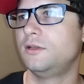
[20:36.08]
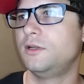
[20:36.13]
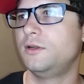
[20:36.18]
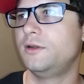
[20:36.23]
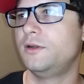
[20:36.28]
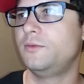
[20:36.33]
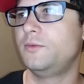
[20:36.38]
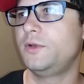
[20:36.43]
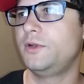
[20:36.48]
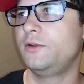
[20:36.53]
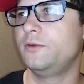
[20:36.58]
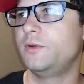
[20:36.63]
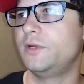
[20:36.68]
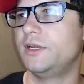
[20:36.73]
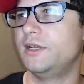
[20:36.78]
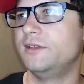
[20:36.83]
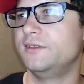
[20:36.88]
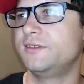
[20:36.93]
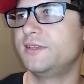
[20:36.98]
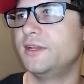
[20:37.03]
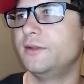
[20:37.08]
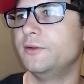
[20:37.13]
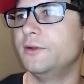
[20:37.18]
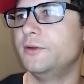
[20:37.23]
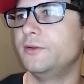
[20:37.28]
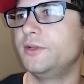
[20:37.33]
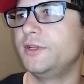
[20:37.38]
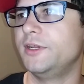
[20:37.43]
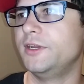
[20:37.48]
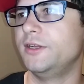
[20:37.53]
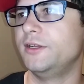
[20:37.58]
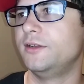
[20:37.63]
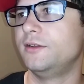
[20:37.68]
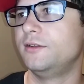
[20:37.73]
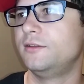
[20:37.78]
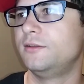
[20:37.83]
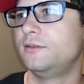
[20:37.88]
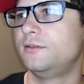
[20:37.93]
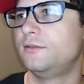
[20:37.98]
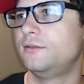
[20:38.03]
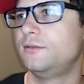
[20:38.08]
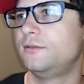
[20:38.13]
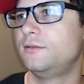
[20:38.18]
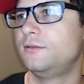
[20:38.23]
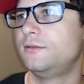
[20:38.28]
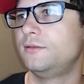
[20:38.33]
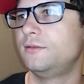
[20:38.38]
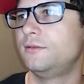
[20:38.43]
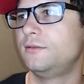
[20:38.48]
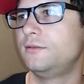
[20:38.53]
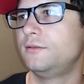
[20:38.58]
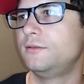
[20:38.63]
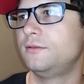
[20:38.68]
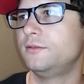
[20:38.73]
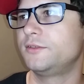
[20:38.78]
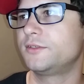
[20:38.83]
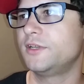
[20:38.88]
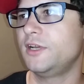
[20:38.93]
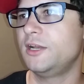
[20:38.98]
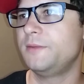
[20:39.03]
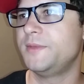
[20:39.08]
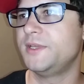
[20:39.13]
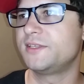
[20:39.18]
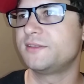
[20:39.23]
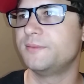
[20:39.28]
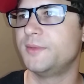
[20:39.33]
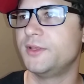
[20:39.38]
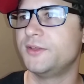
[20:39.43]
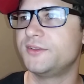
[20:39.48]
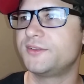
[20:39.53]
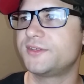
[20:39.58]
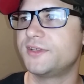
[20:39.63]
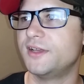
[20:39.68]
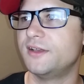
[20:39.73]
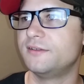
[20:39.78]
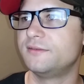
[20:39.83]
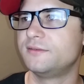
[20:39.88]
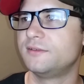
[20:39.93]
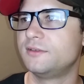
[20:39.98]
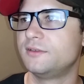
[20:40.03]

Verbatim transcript: Oh, I wonder what else I wrote here. There's got to be some other stuff.